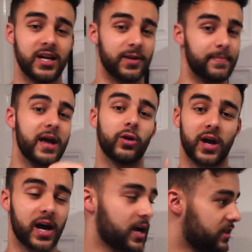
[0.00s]
the mail
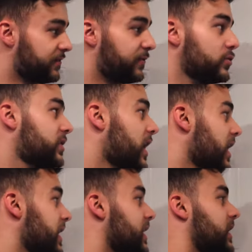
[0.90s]
guy, the food
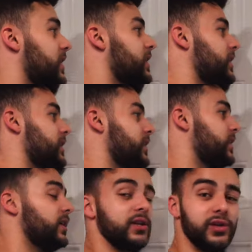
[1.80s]
guy,
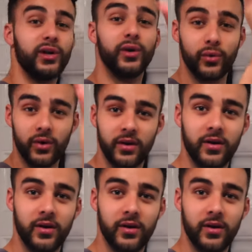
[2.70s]
you.